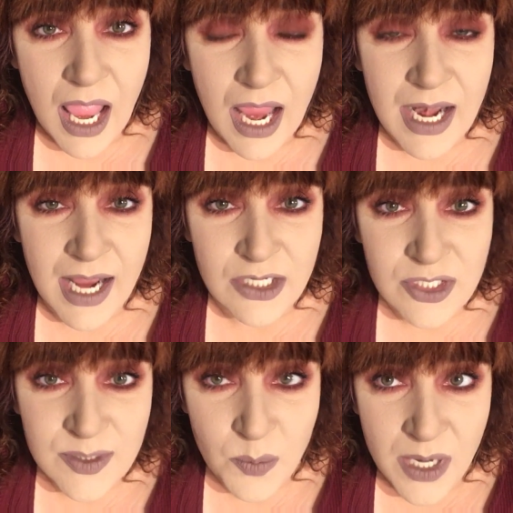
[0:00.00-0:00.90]
And I
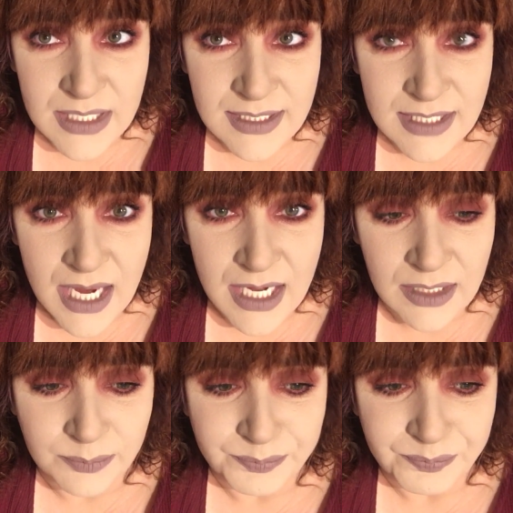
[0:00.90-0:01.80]
just want to
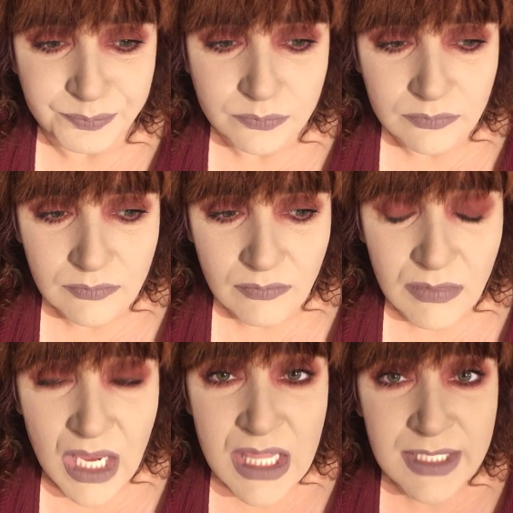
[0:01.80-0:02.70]
say
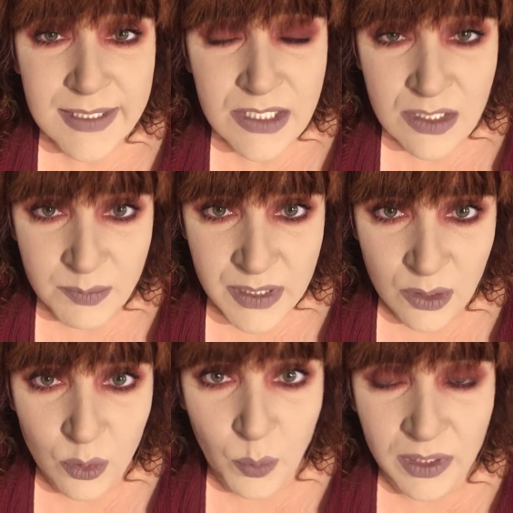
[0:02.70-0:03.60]
this is going to be
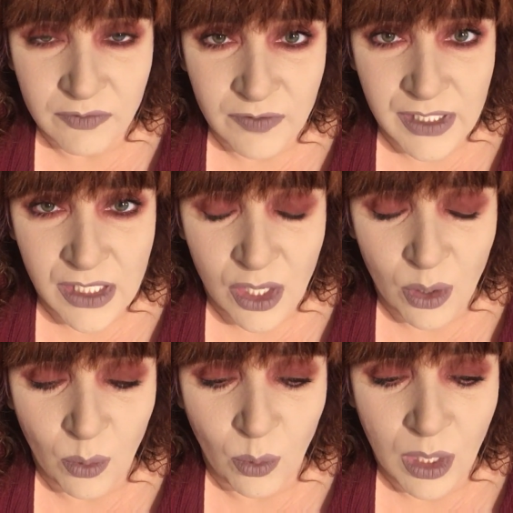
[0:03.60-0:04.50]
a quick
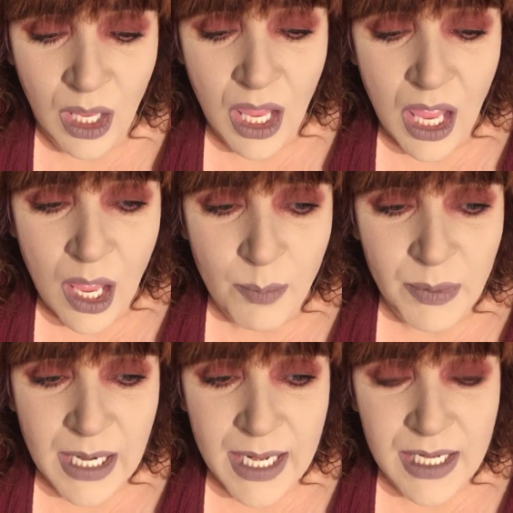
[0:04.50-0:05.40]
video,
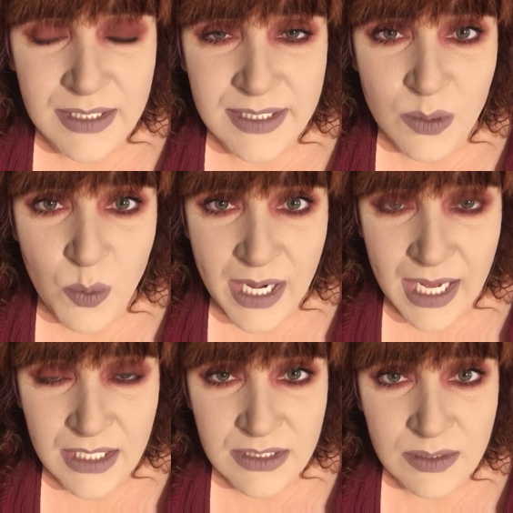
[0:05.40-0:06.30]
but I had said when I
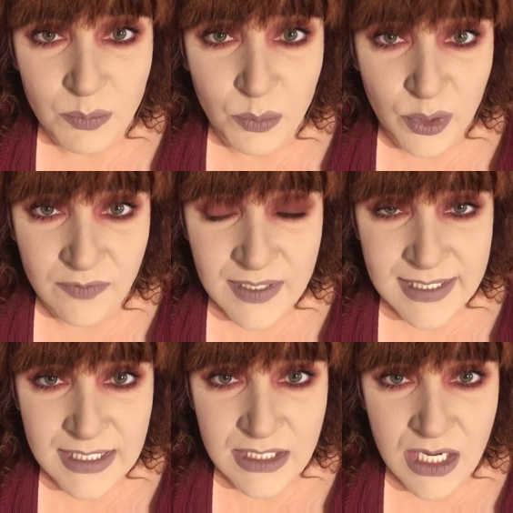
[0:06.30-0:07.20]
had
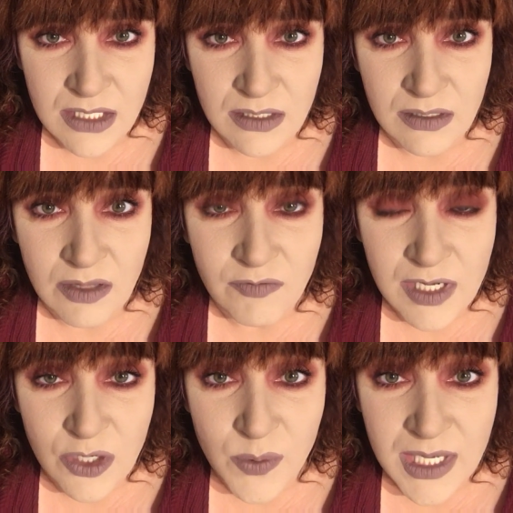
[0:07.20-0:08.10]
previously done the
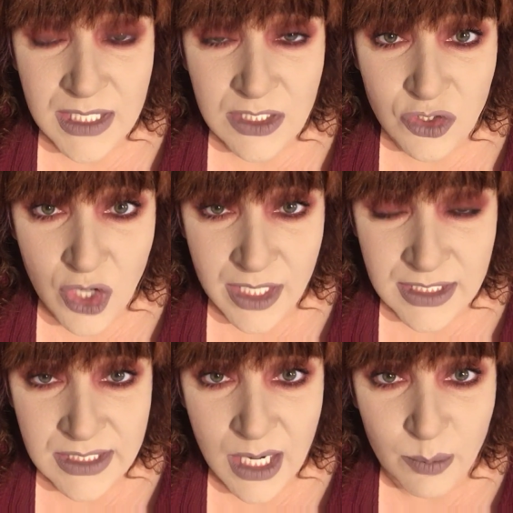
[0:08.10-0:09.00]
video thanking
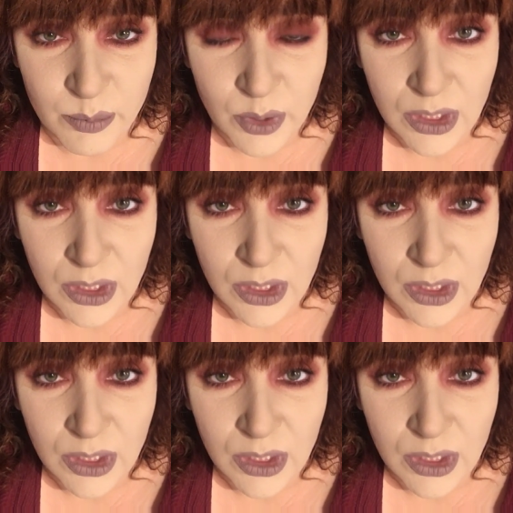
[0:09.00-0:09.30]
Johnny Depp